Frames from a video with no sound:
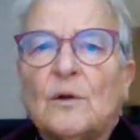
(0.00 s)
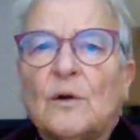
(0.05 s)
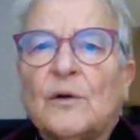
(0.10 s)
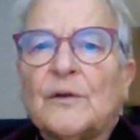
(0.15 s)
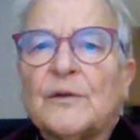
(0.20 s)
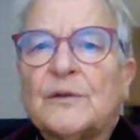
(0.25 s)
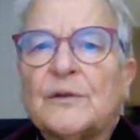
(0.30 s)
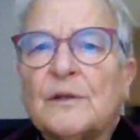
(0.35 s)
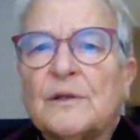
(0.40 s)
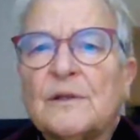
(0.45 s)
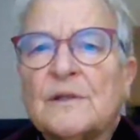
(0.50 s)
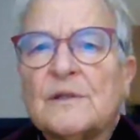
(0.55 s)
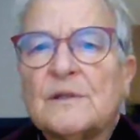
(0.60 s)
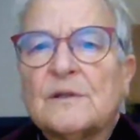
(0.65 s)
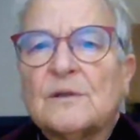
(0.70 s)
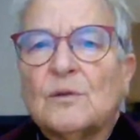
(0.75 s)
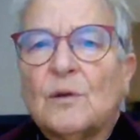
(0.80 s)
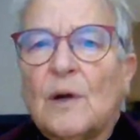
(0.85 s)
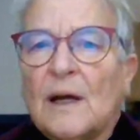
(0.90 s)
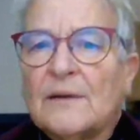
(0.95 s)

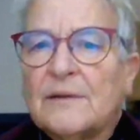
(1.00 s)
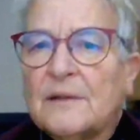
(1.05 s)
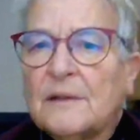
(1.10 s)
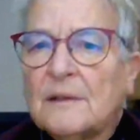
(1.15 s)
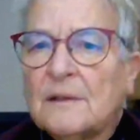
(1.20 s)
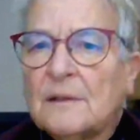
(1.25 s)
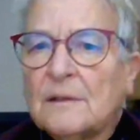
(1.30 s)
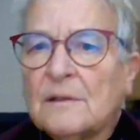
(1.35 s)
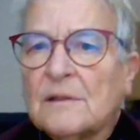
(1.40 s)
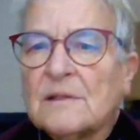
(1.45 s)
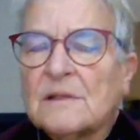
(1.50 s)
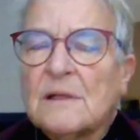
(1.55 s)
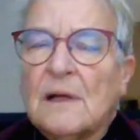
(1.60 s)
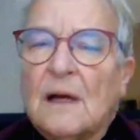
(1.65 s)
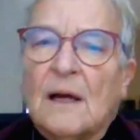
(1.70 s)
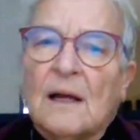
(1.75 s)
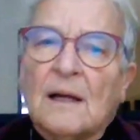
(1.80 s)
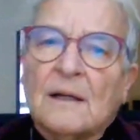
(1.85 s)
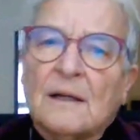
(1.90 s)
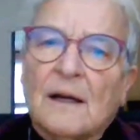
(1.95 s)
authors to articles
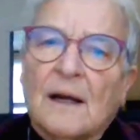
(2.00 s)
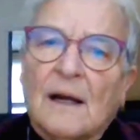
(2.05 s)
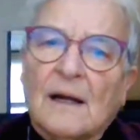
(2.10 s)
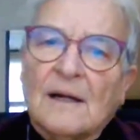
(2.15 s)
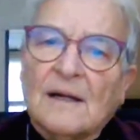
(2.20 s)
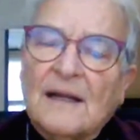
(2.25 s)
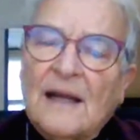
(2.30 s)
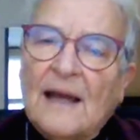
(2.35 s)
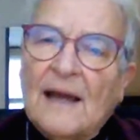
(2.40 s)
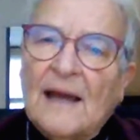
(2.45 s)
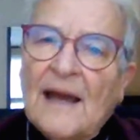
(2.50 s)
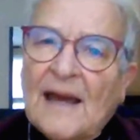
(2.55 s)
are